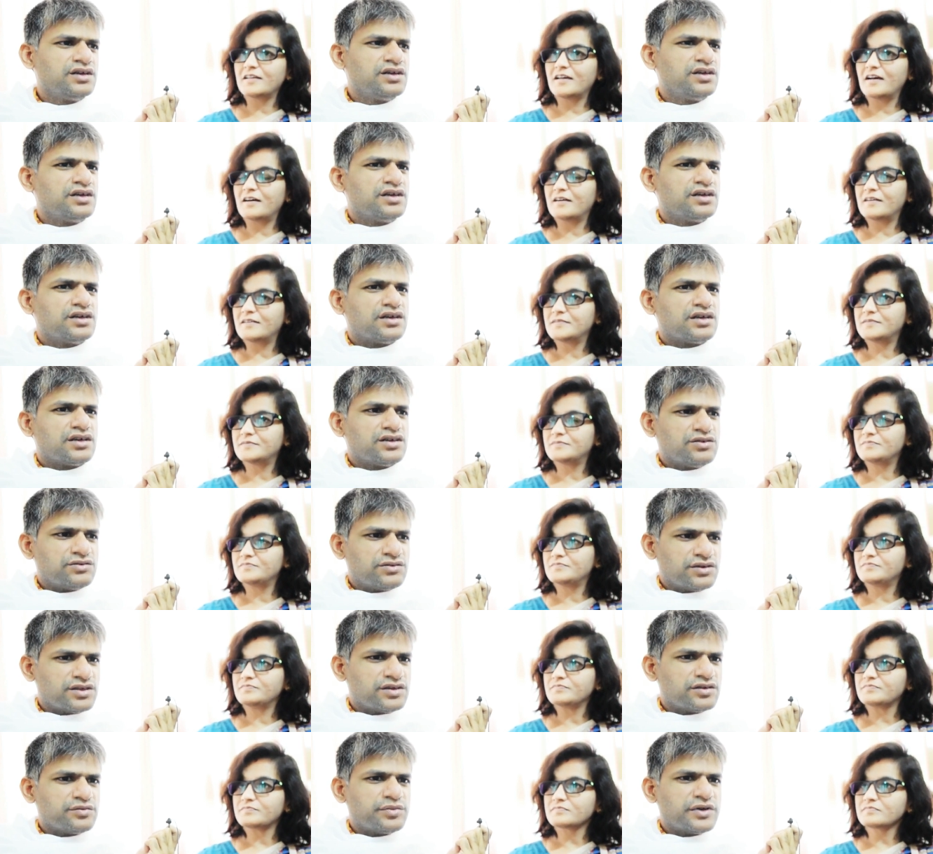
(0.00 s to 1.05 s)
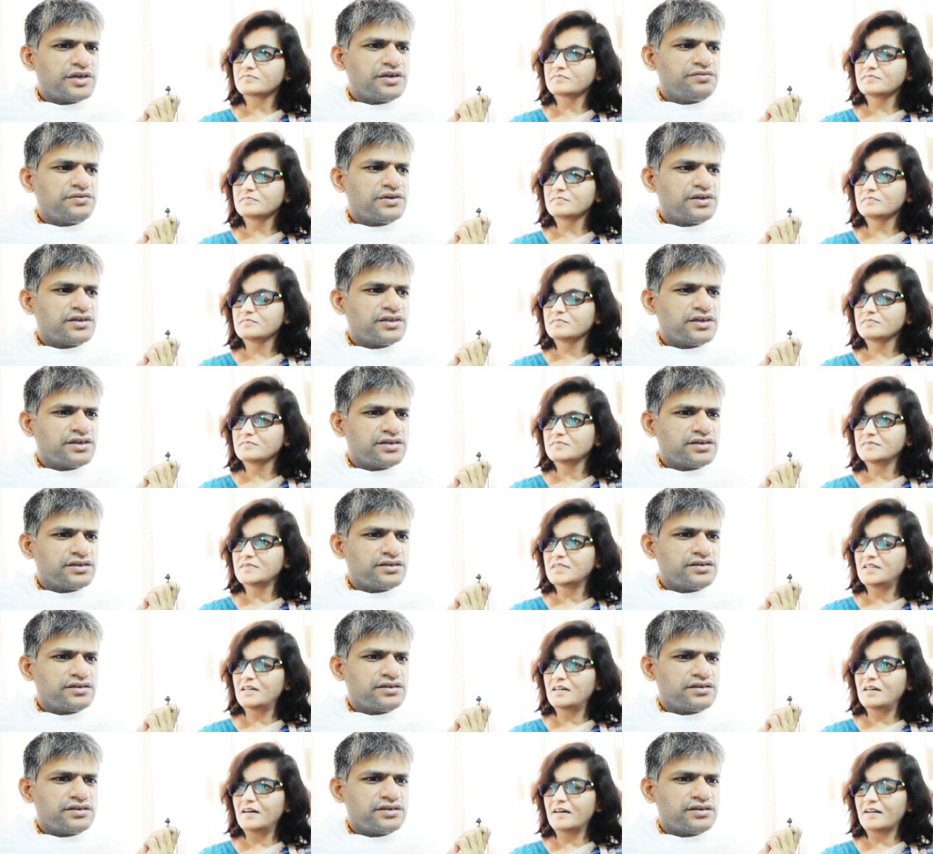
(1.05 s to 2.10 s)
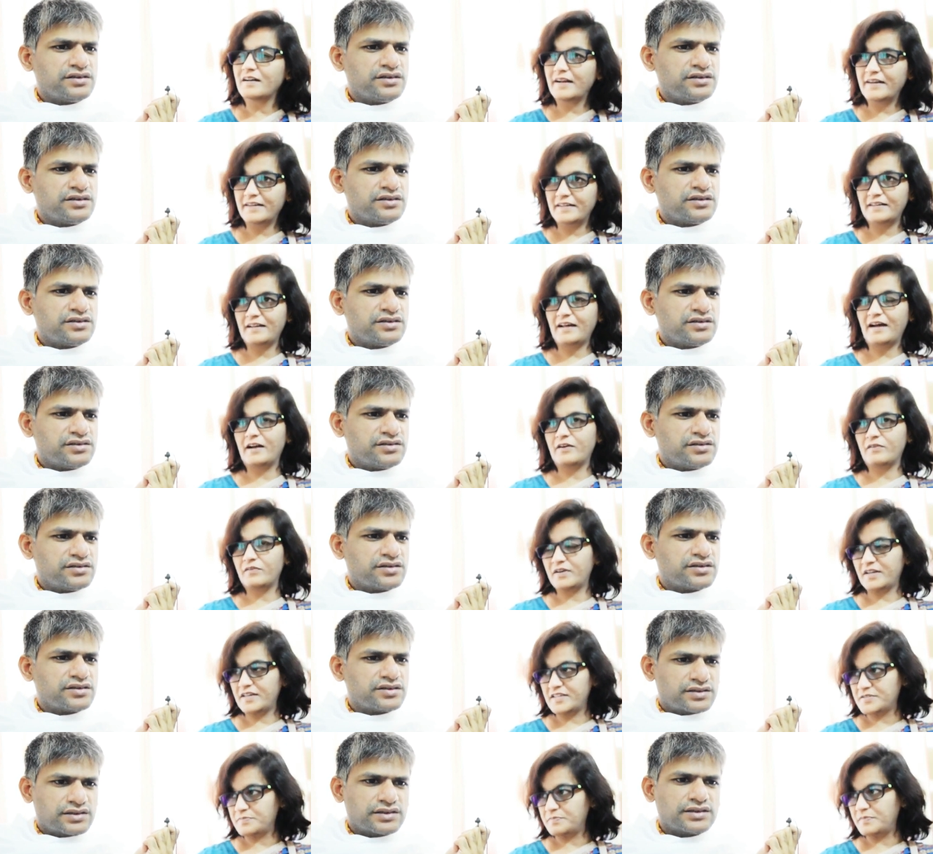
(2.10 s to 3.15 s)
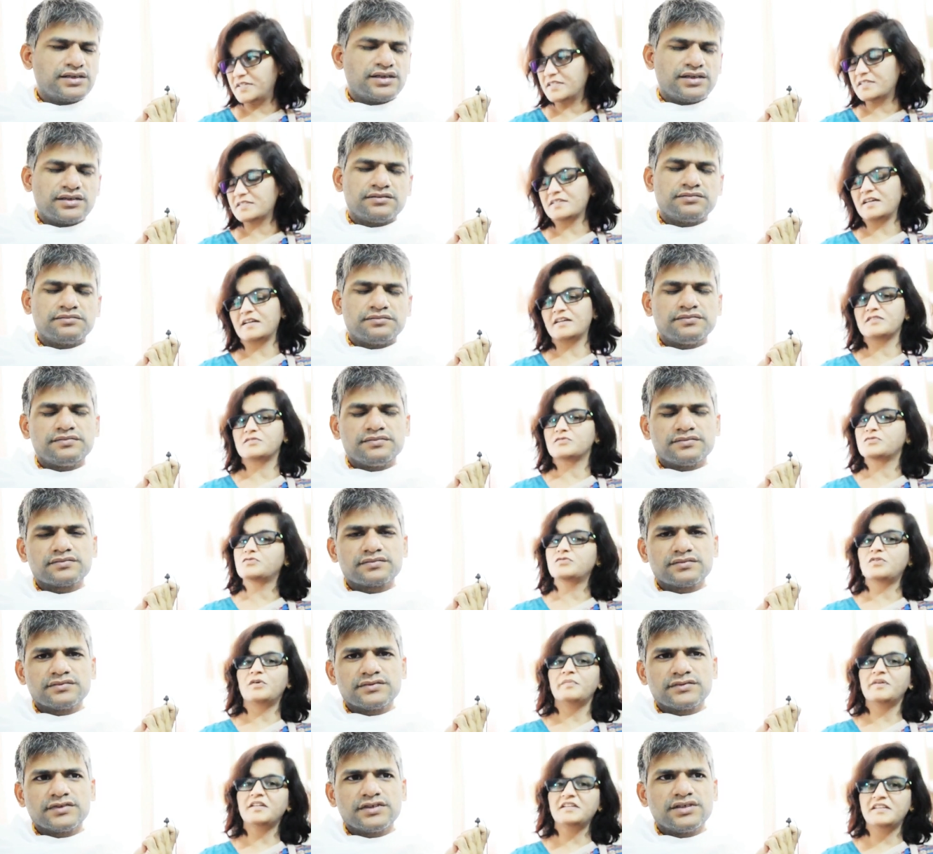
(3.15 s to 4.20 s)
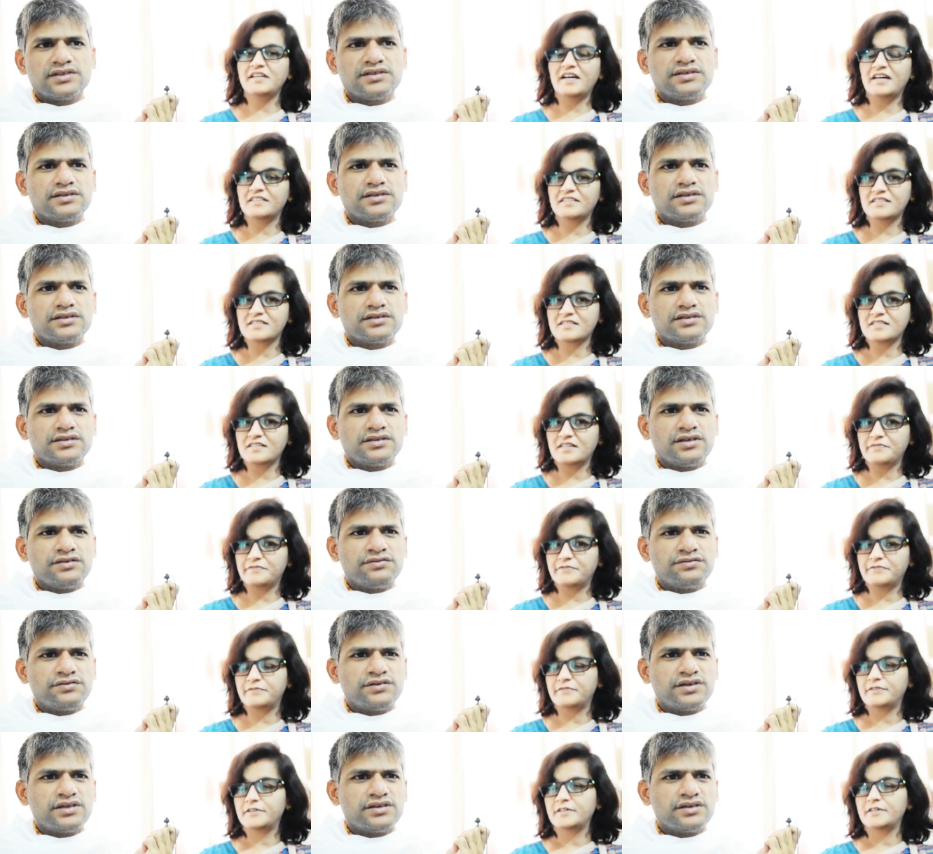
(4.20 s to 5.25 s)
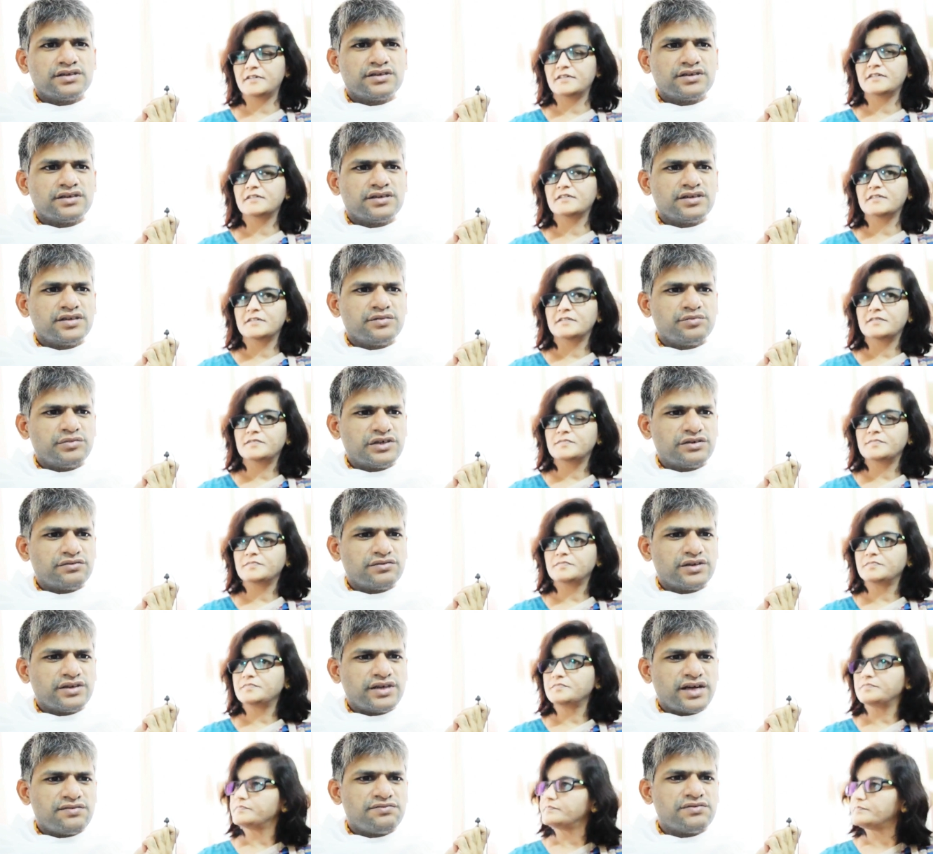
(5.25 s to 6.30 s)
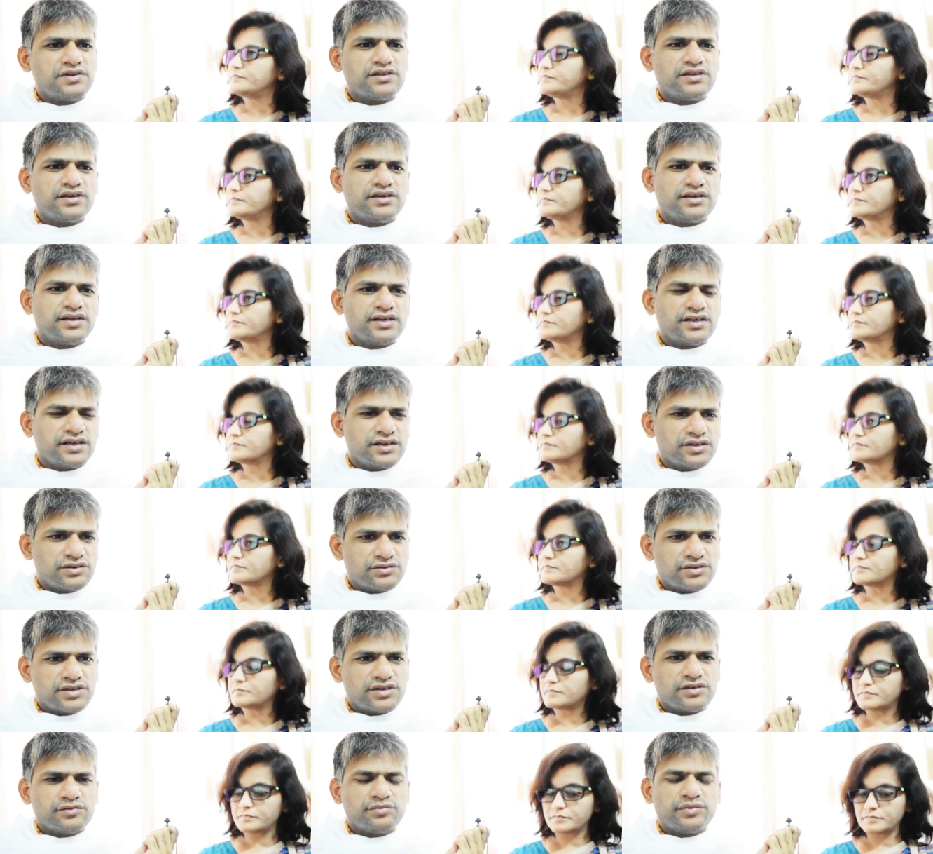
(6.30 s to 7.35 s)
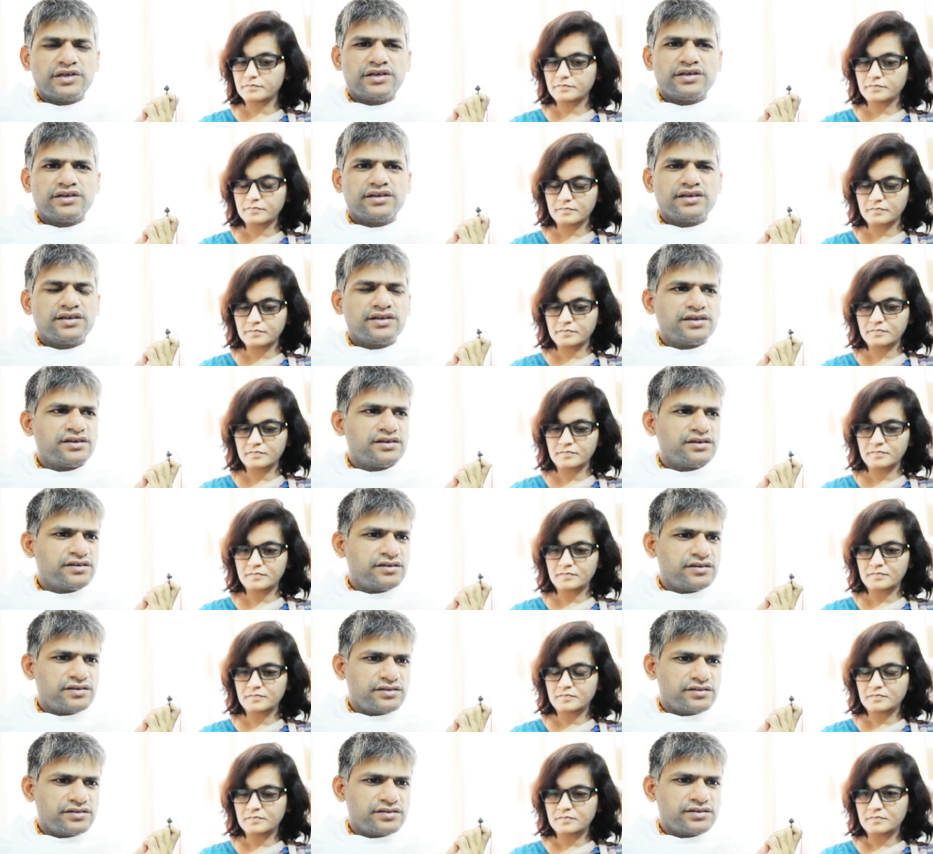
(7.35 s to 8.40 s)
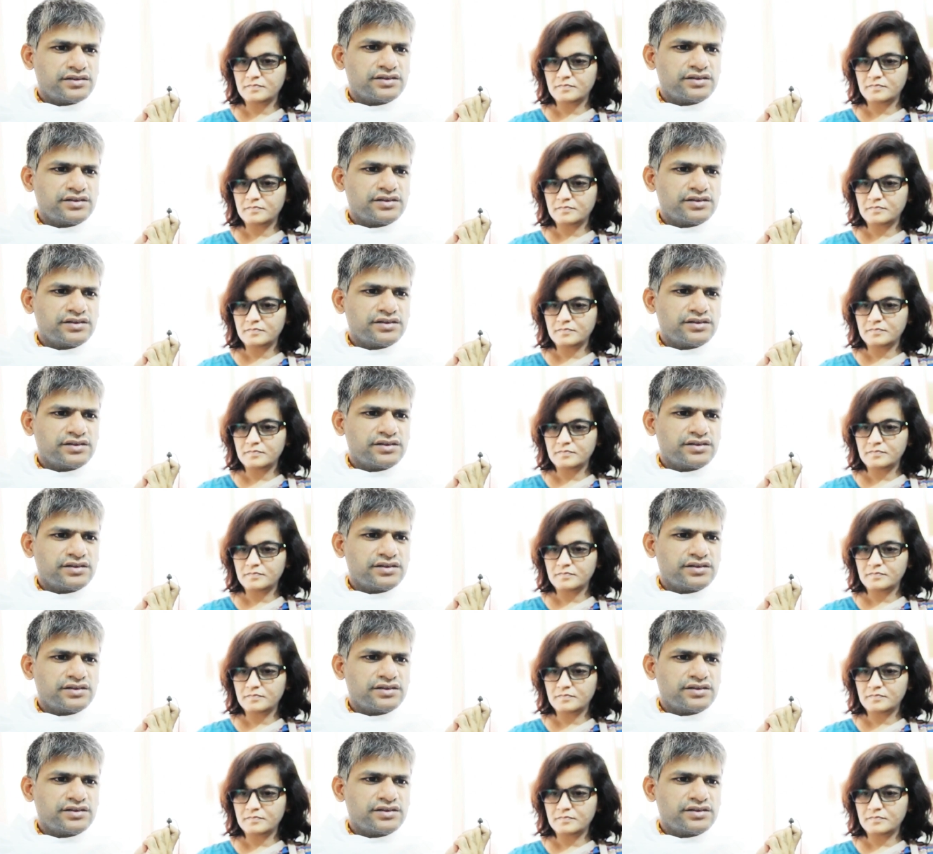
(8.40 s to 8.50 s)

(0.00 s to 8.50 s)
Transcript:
Speaker 1: Yeah. Uh, you need to pay for that uh, rent,
Speaker 2: advertisements, yeah. and
Speaker 1: so many and other uh, stuff. stuff. And in between, after that, again, you need to pay regular